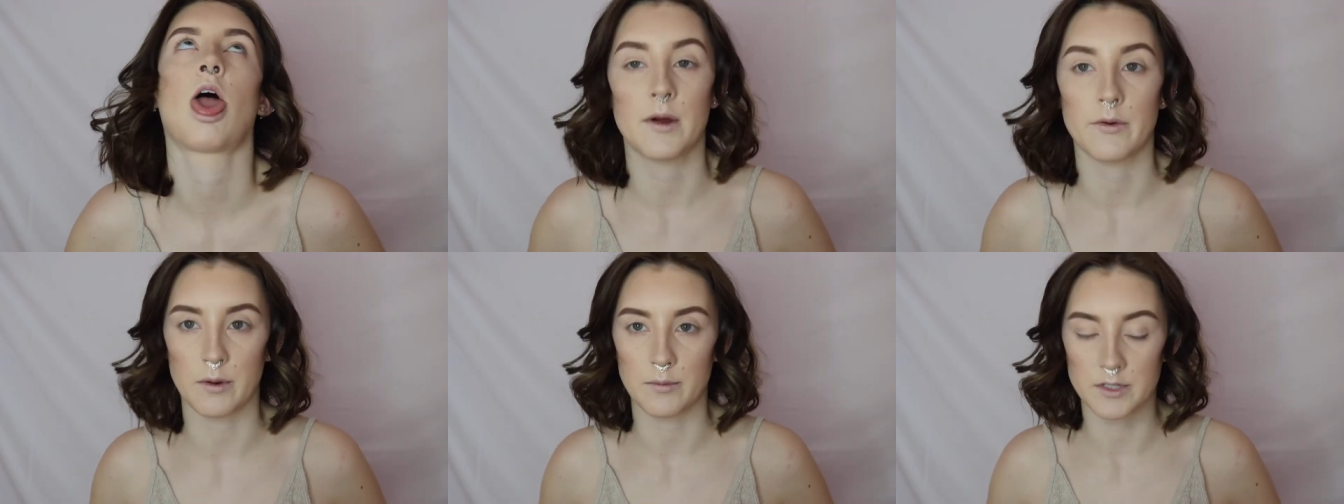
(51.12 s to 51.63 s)
my
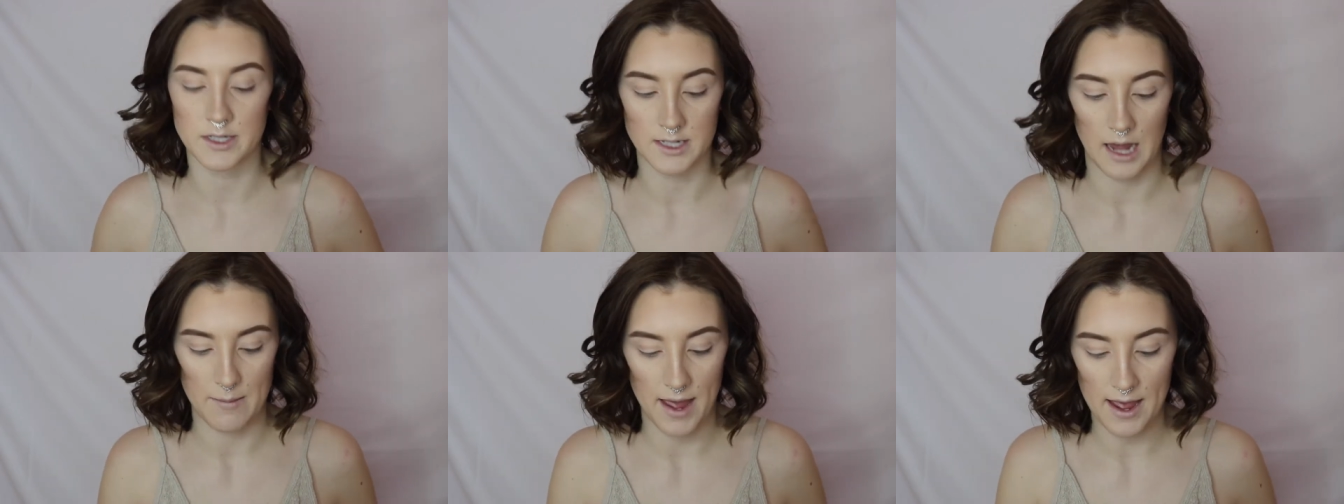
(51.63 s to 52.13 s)
Rimmel
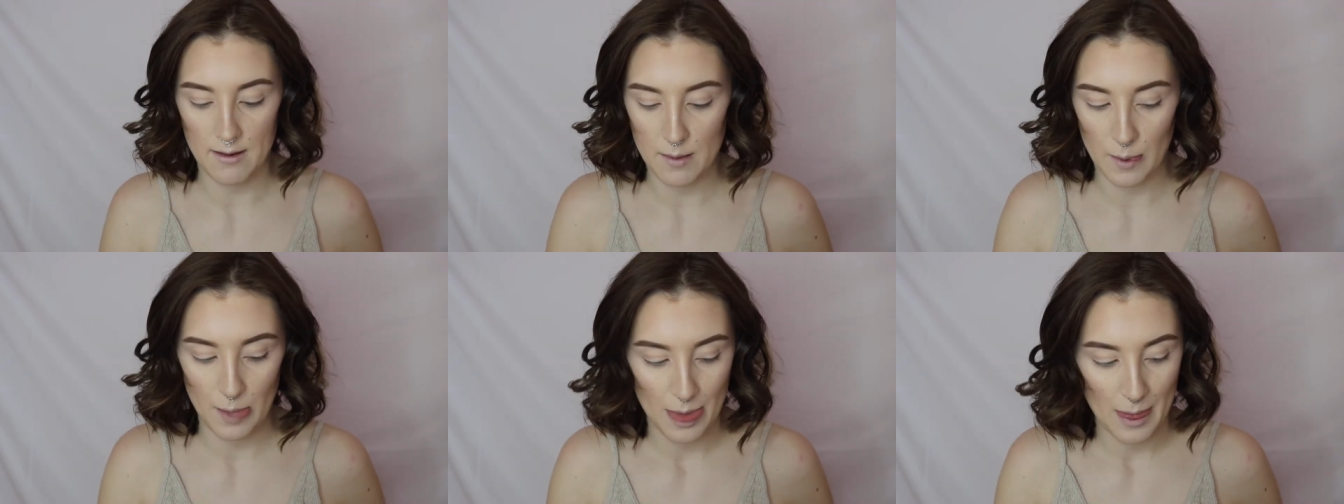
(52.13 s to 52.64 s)
Stay Matte.
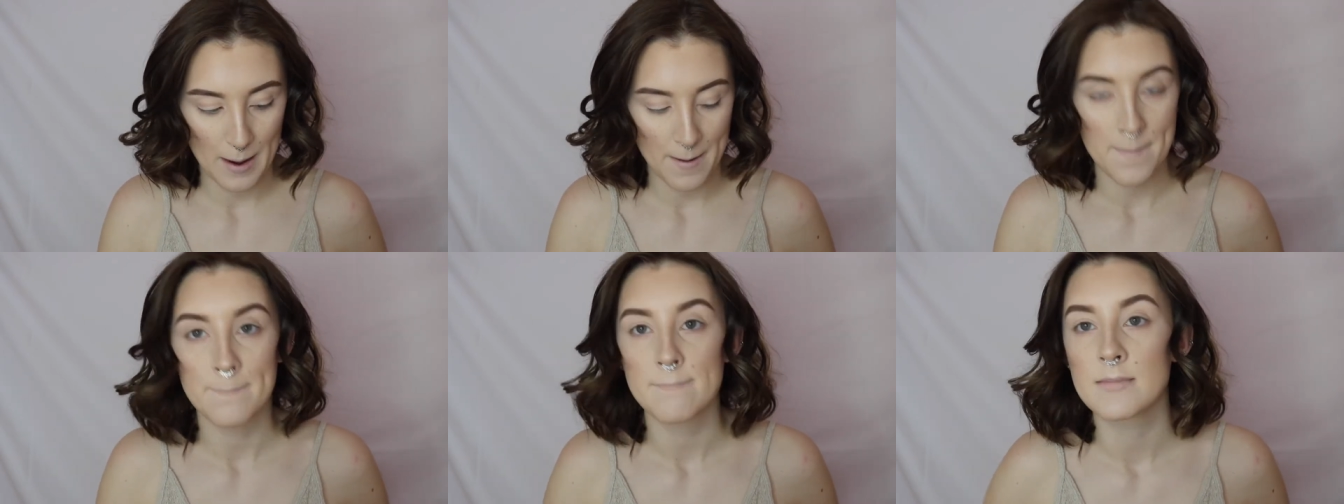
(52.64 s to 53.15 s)

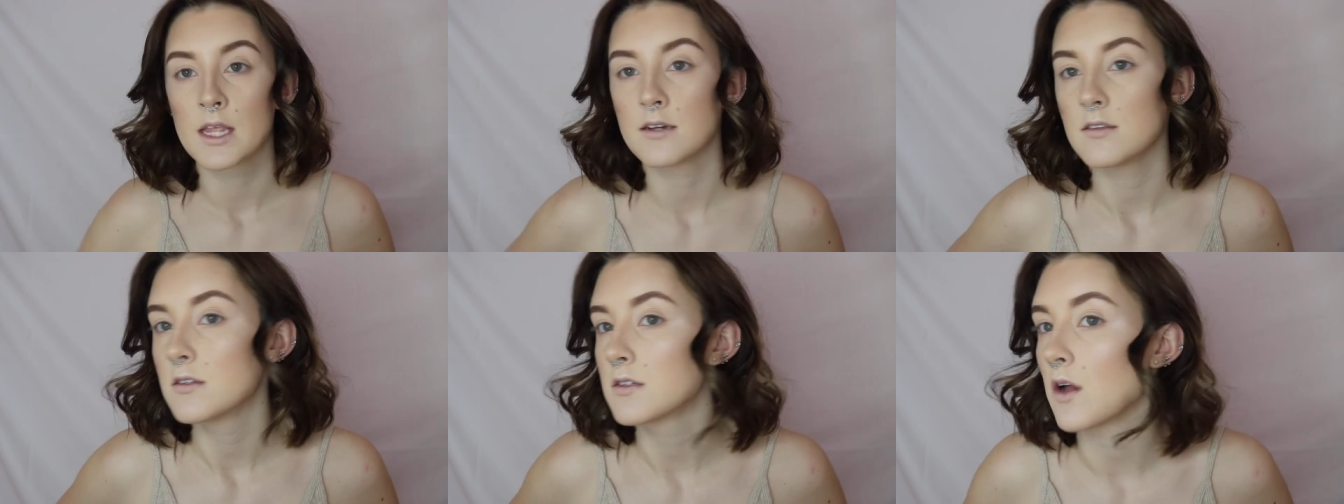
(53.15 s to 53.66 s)

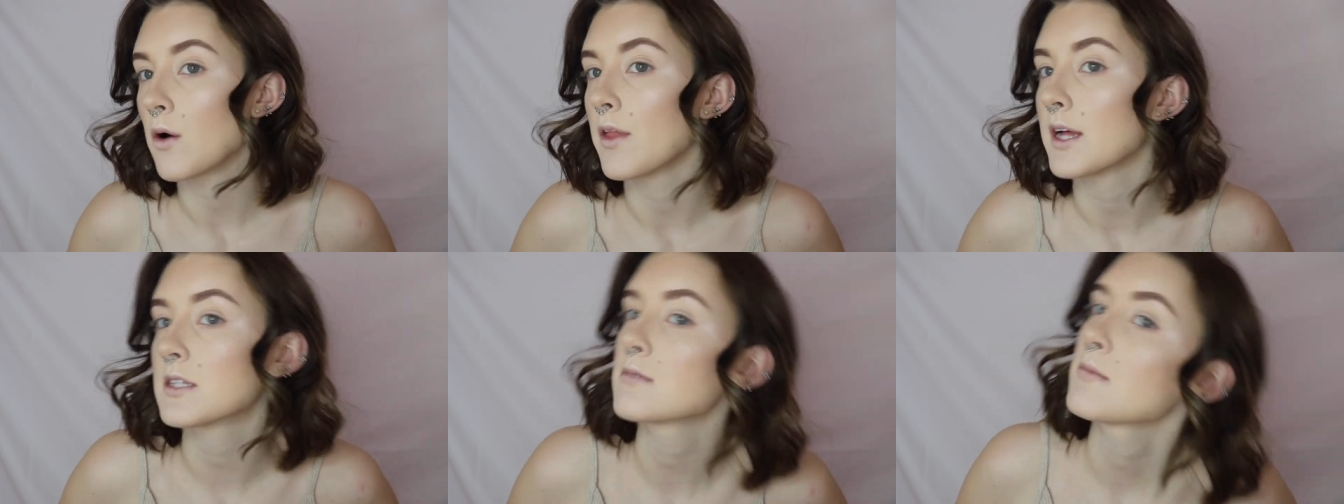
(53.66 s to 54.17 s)
So
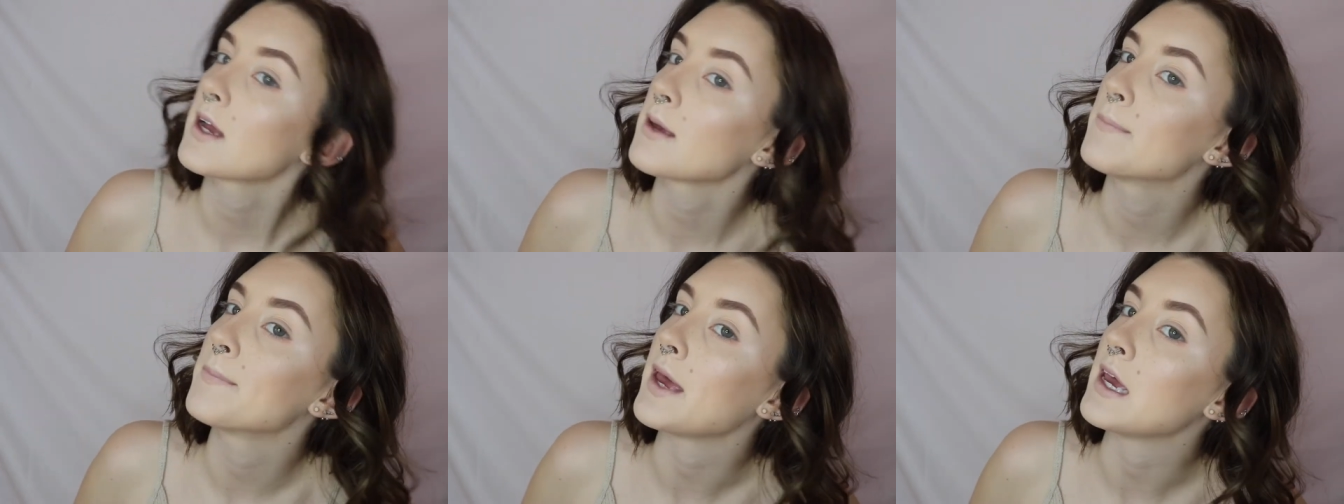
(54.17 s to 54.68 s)
that's
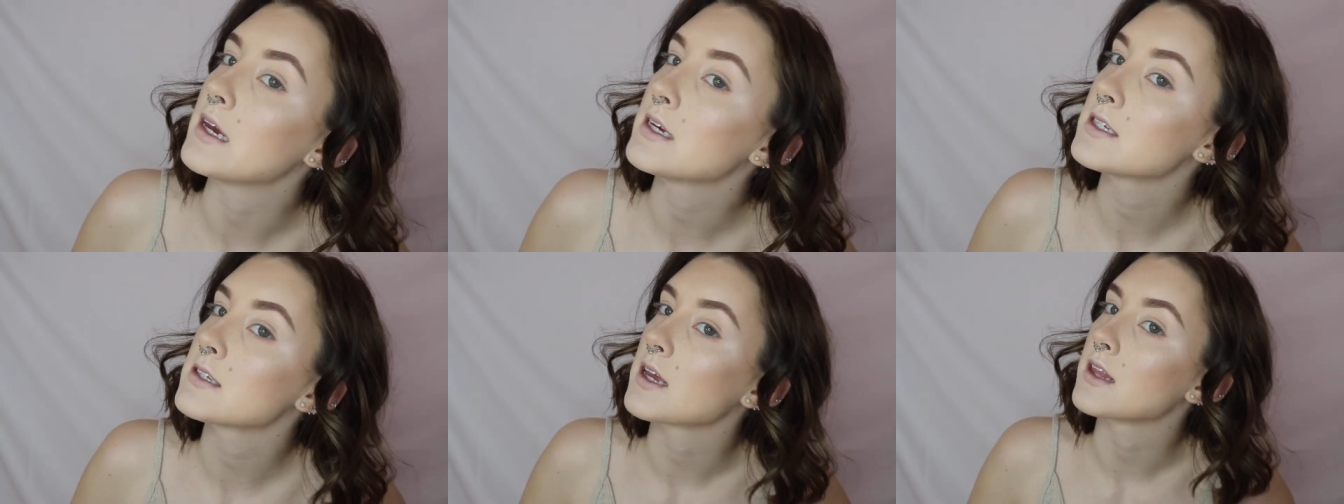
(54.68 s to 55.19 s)
my
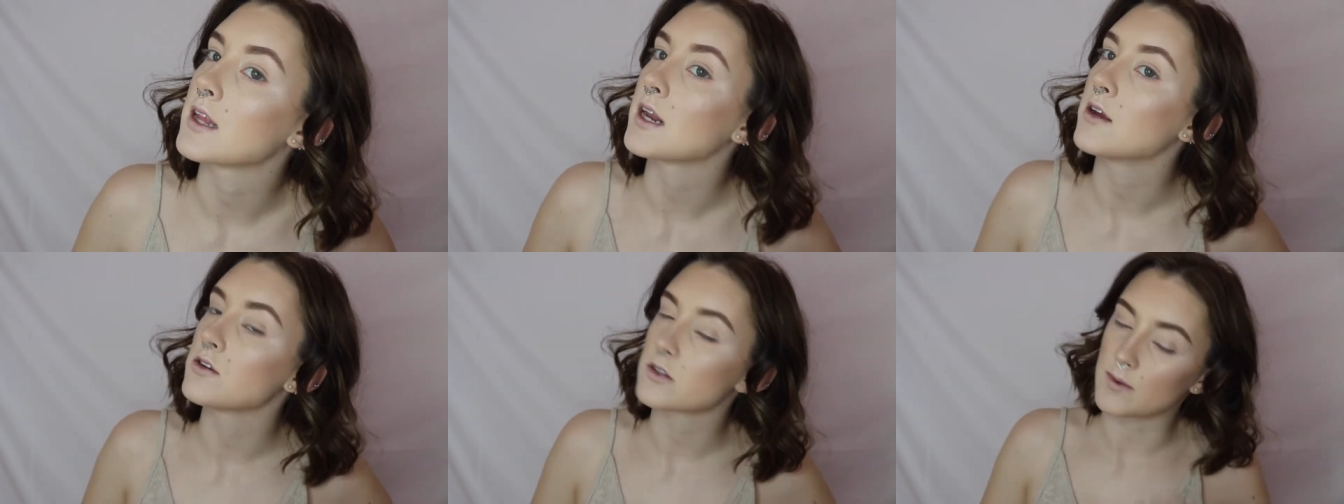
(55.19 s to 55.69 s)
base, and then I
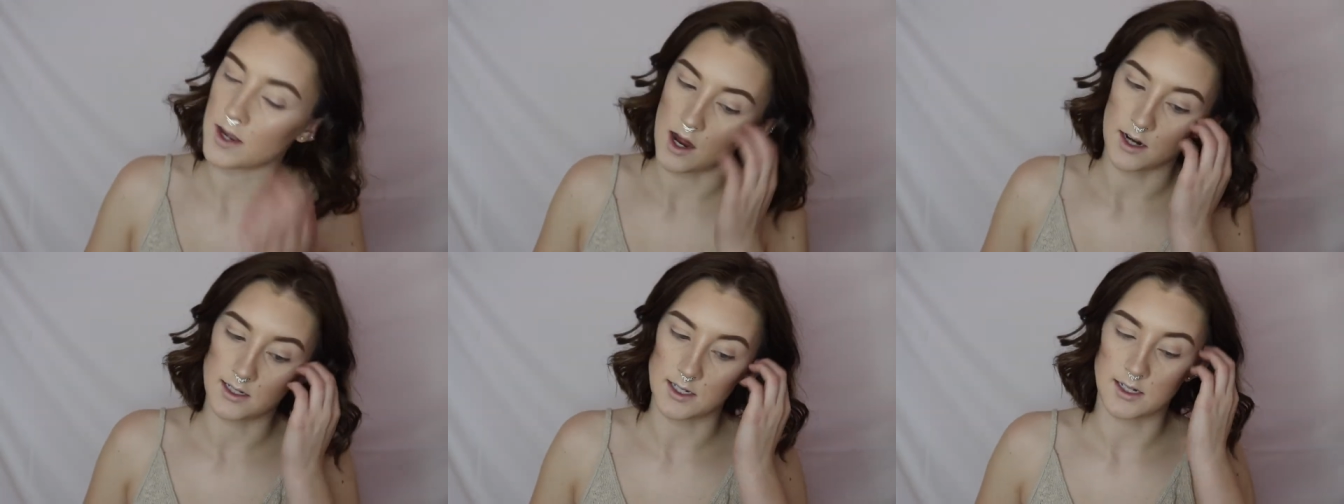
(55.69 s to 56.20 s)
used my
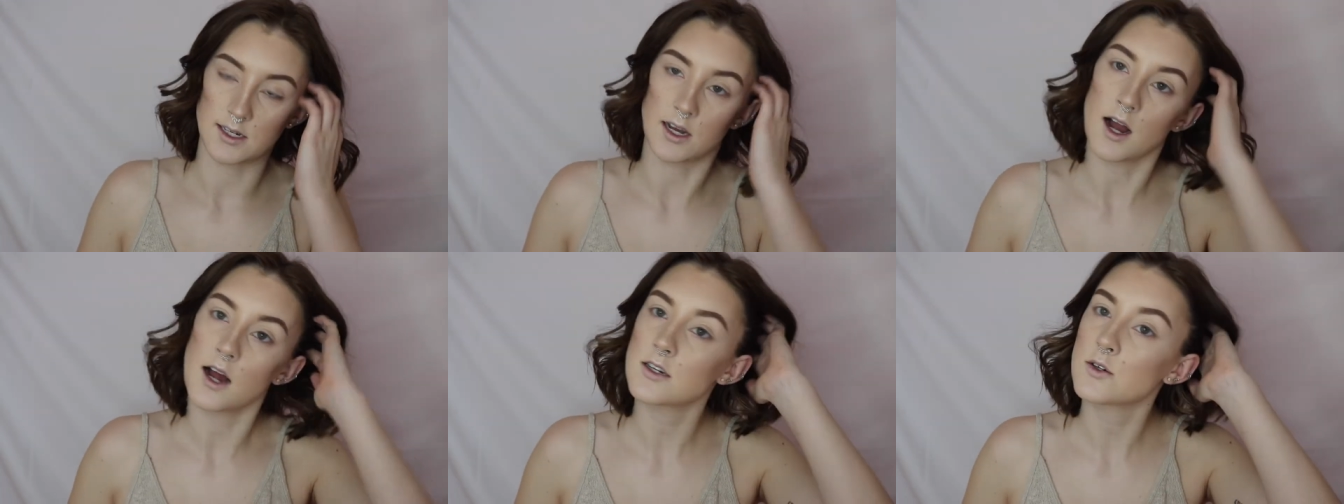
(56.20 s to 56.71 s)
Anastasia
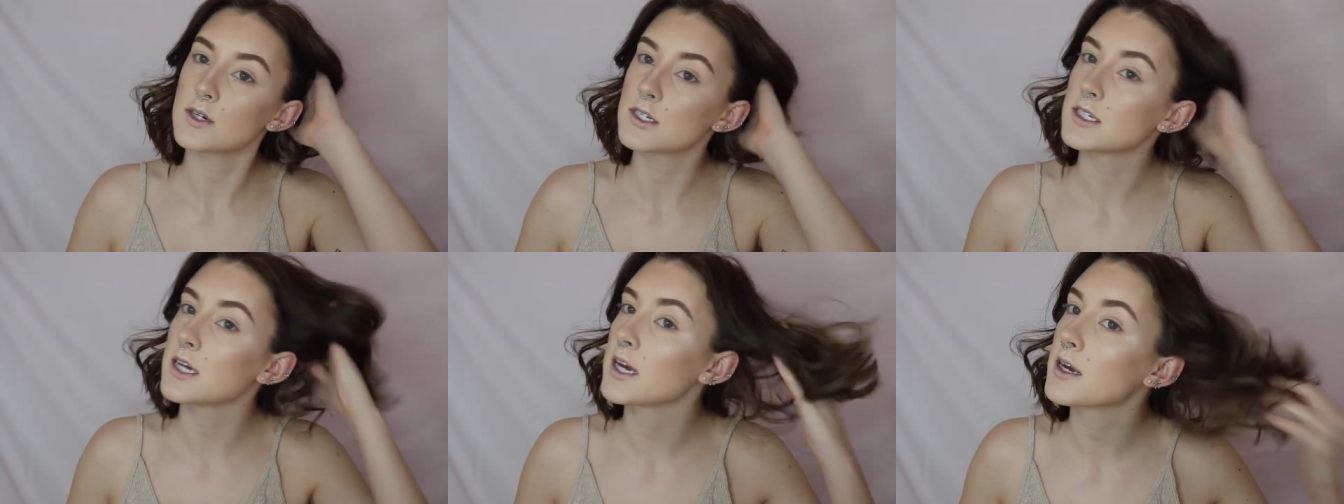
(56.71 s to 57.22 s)
Contour
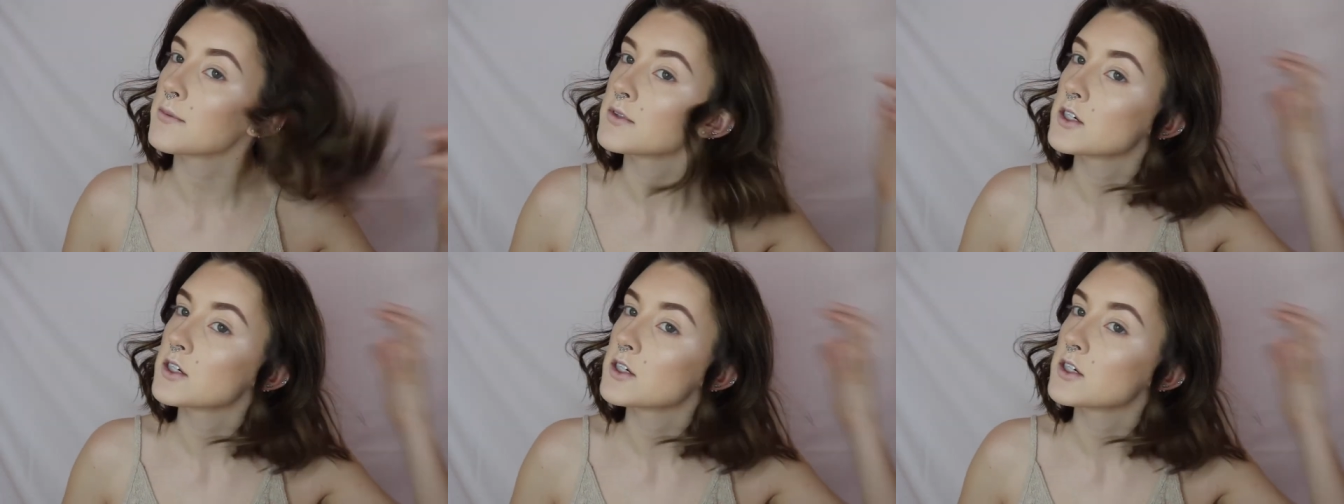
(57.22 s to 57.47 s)
Stick,